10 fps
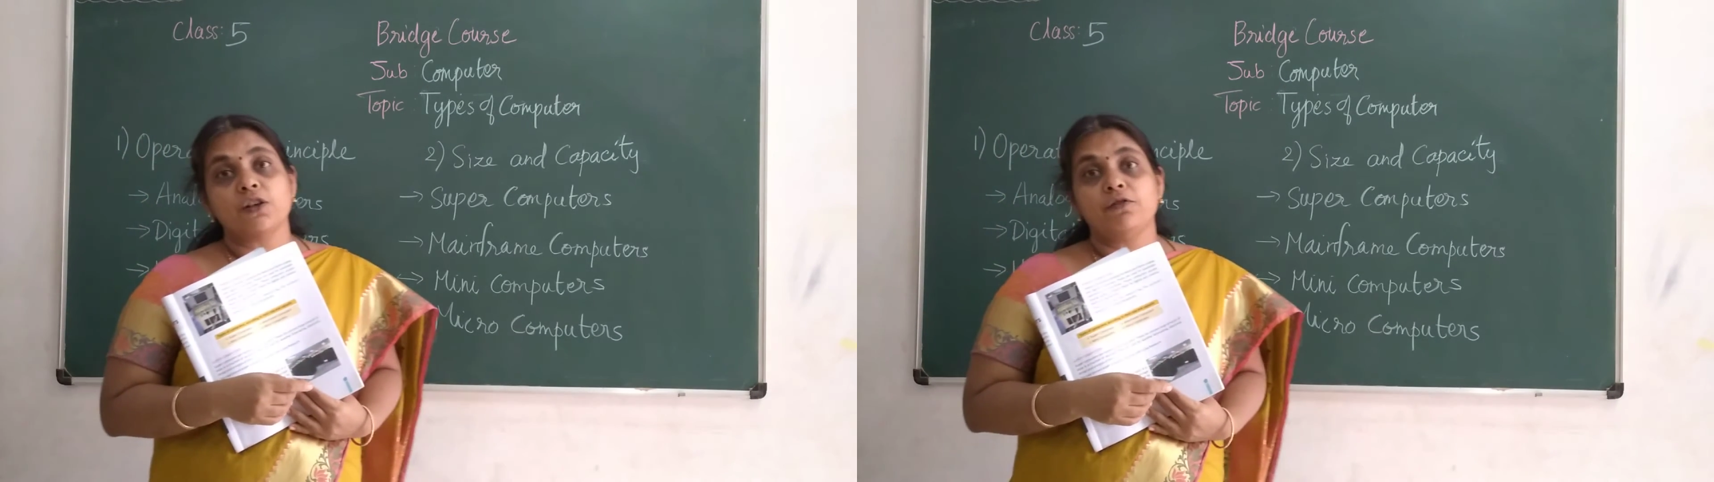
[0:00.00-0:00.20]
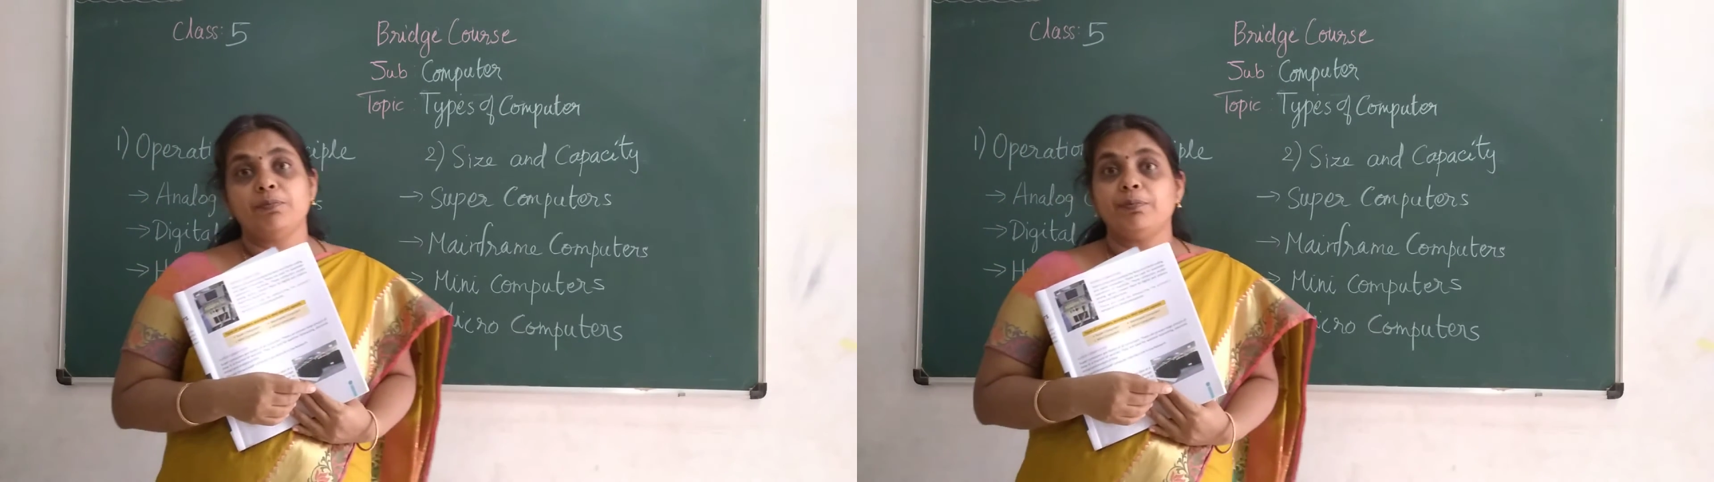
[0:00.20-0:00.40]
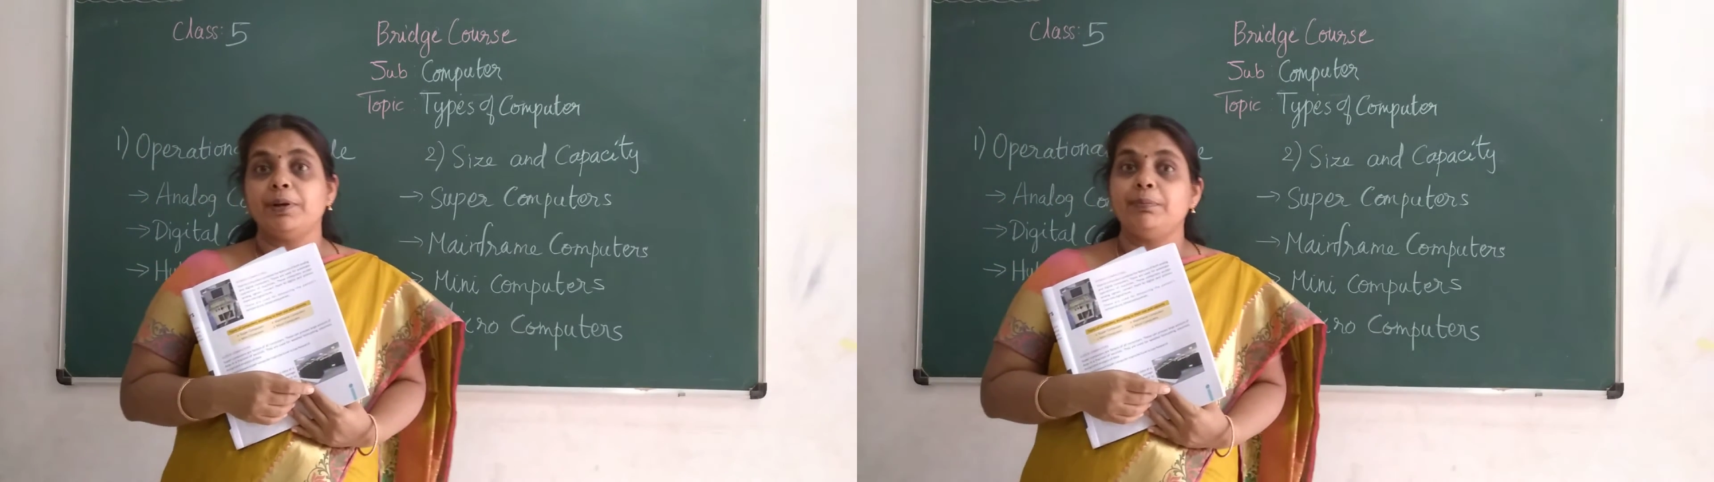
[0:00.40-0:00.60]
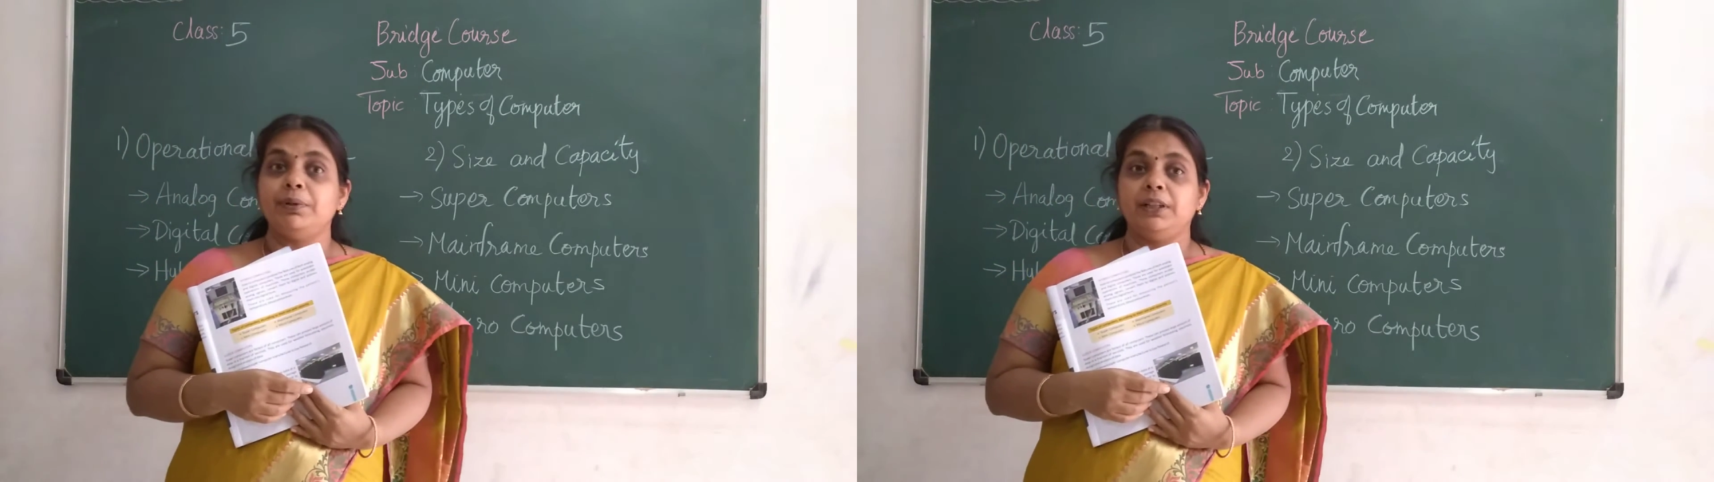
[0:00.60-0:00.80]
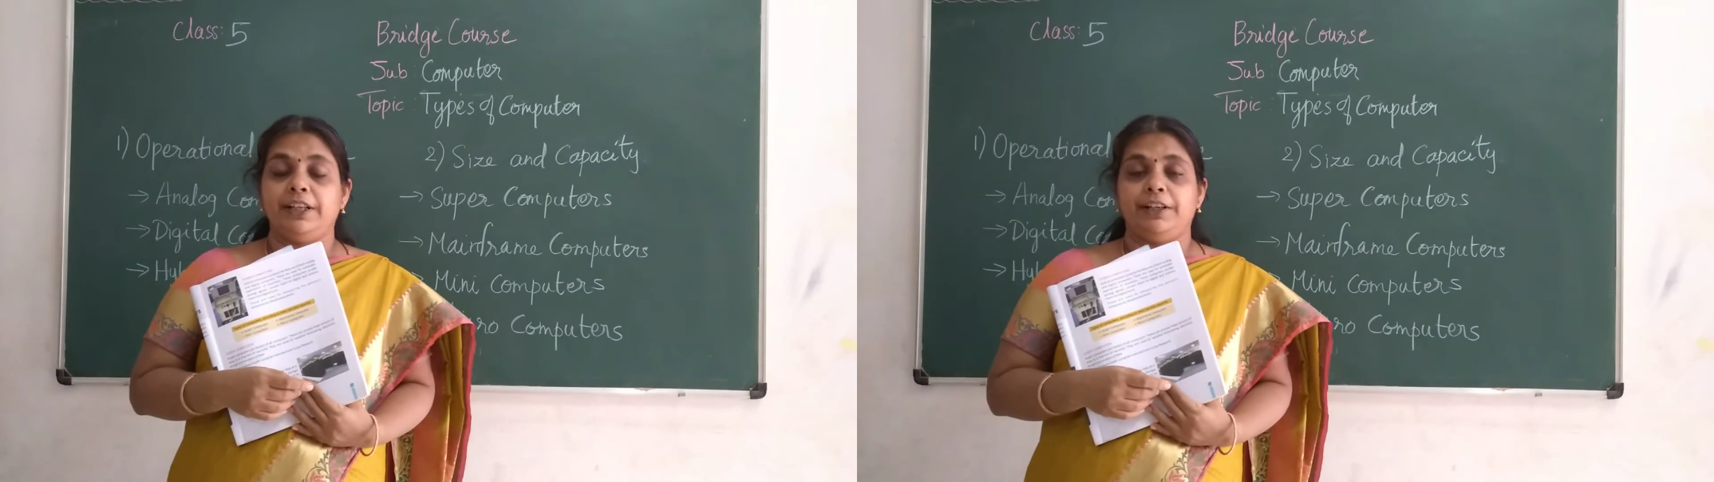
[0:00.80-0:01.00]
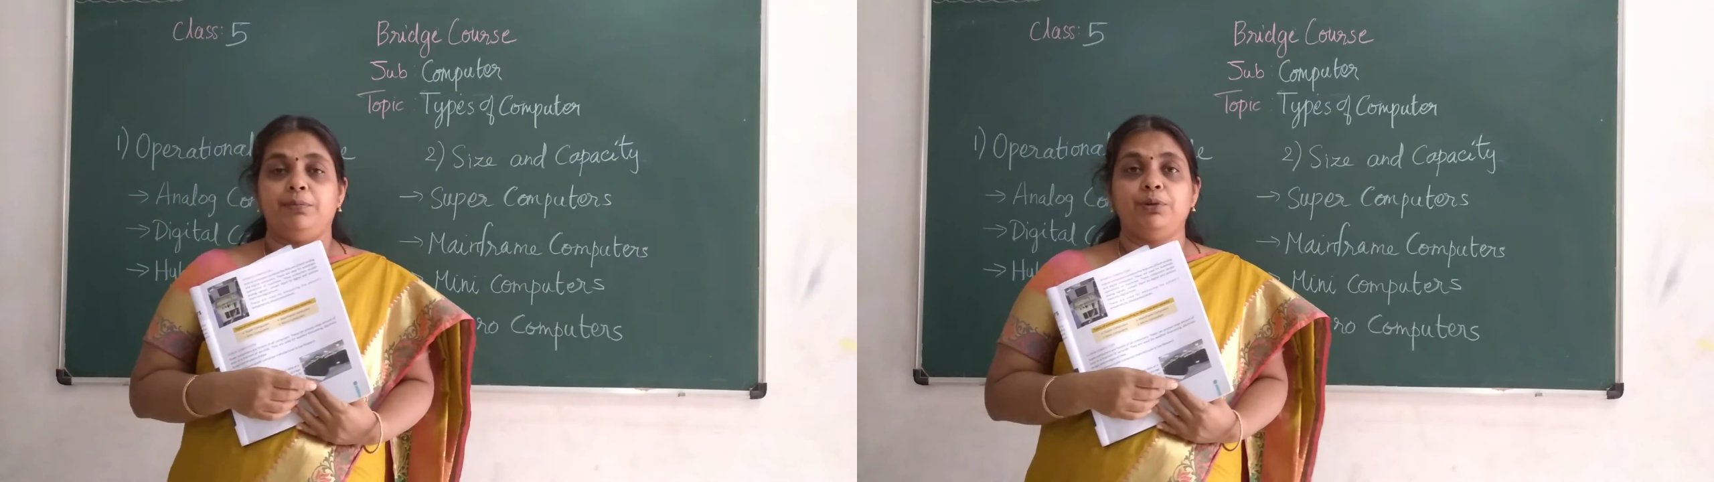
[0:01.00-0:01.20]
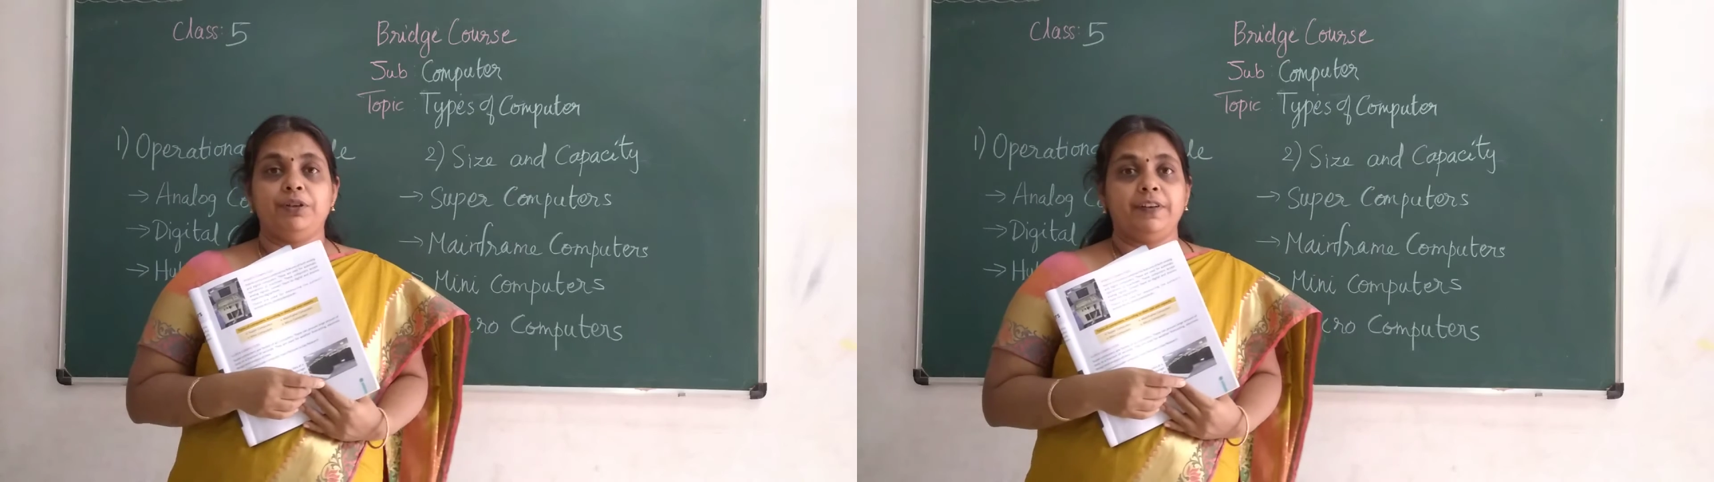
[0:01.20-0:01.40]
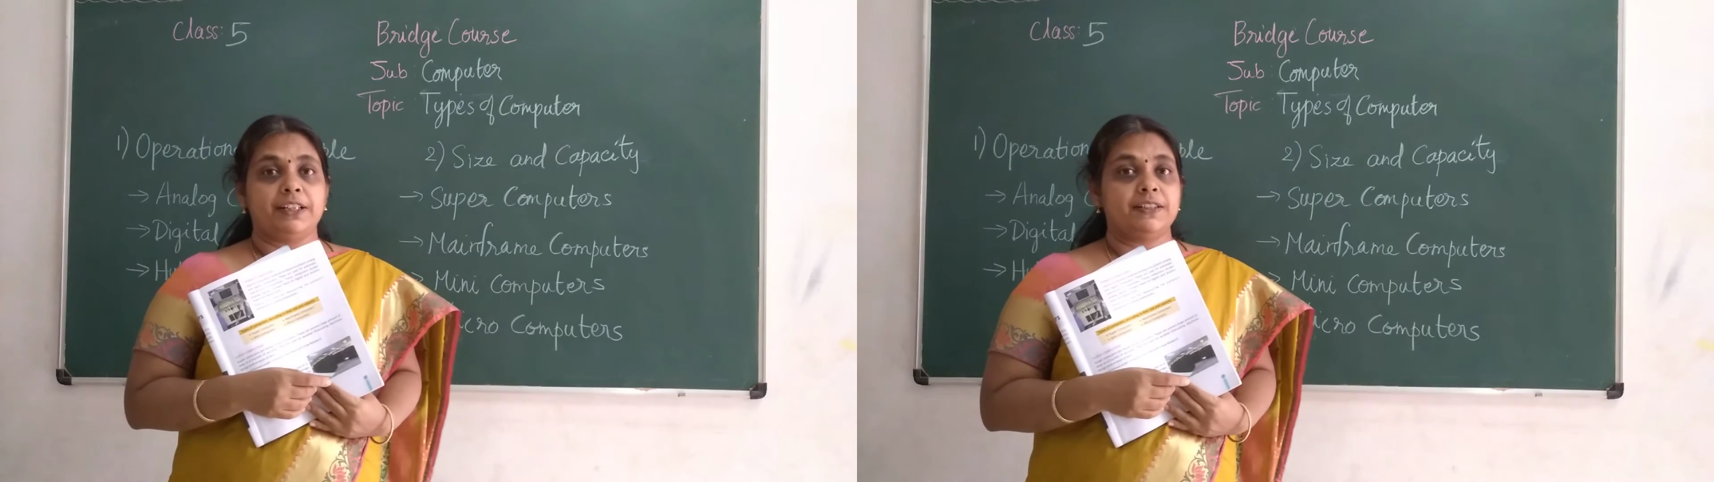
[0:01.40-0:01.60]
of people they have put
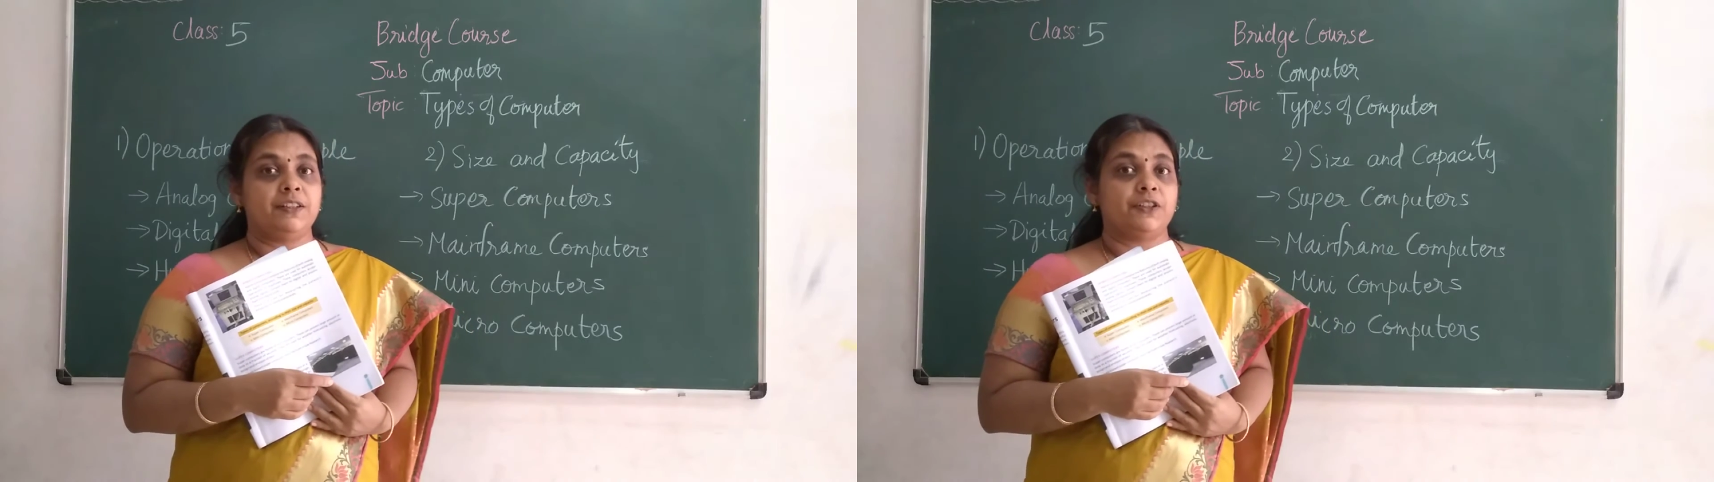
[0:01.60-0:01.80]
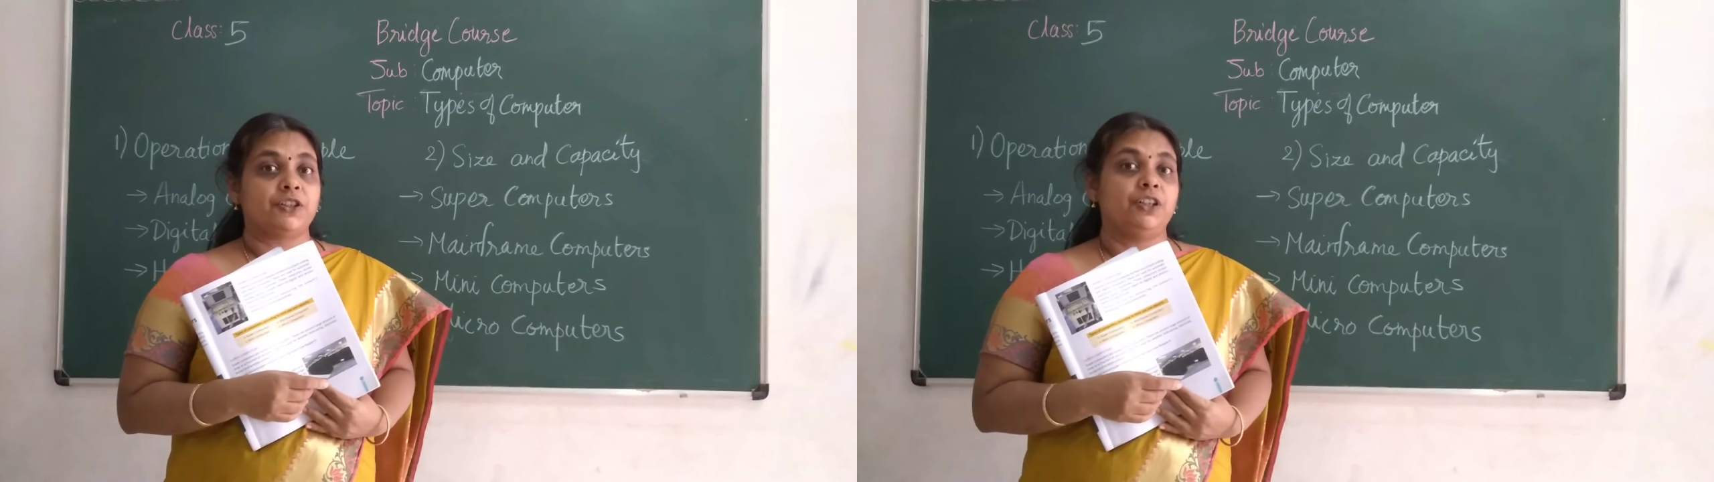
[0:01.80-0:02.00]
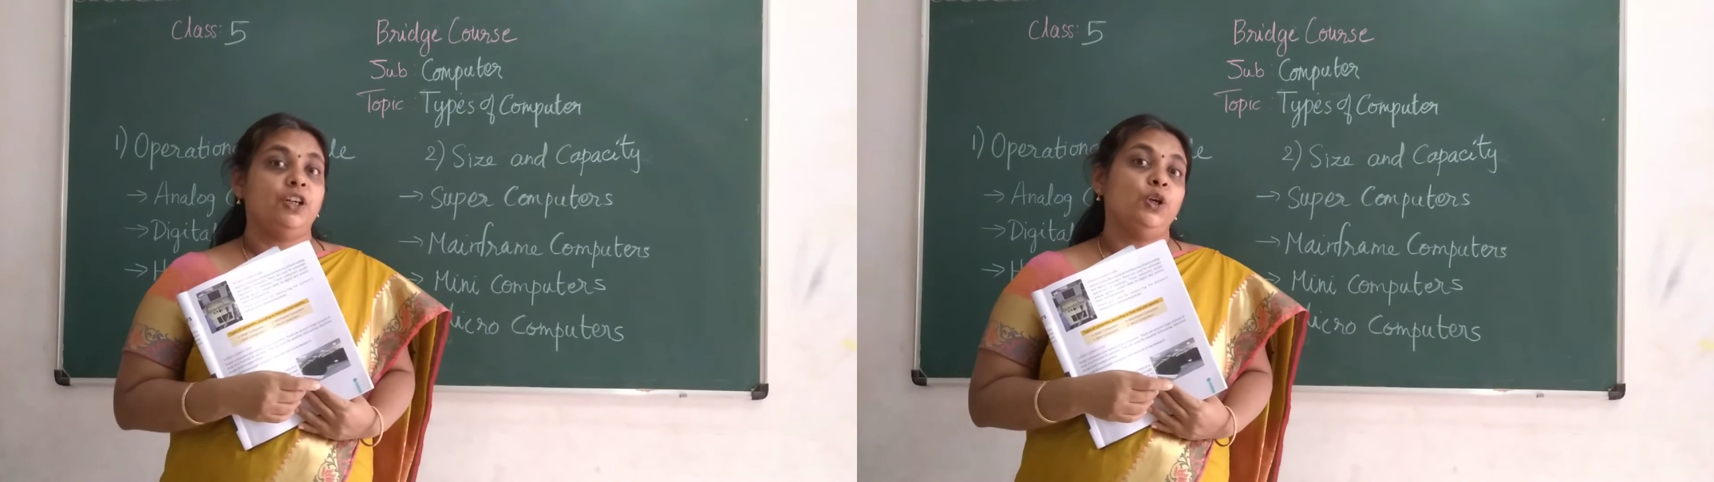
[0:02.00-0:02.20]
vaccination.